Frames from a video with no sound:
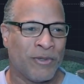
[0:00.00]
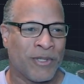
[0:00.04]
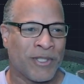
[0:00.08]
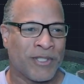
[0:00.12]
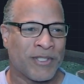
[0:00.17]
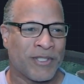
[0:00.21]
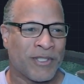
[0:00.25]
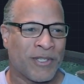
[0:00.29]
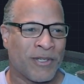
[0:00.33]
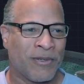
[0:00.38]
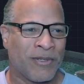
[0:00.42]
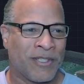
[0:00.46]

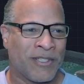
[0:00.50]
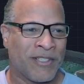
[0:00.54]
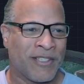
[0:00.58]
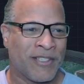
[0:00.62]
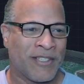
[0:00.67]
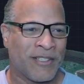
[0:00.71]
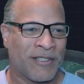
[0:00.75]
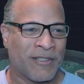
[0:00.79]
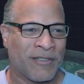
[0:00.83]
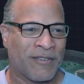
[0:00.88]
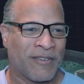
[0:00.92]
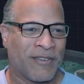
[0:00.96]
what's going
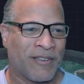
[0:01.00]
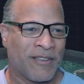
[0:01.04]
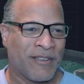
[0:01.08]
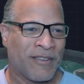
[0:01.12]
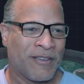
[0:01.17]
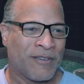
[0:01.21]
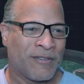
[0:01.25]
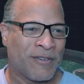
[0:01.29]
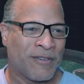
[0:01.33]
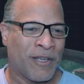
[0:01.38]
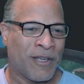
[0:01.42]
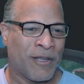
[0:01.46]
on,
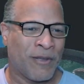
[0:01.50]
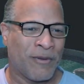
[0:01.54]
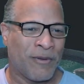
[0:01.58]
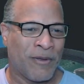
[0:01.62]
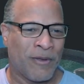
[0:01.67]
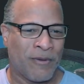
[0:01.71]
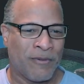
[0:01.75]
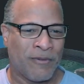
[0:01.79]
right?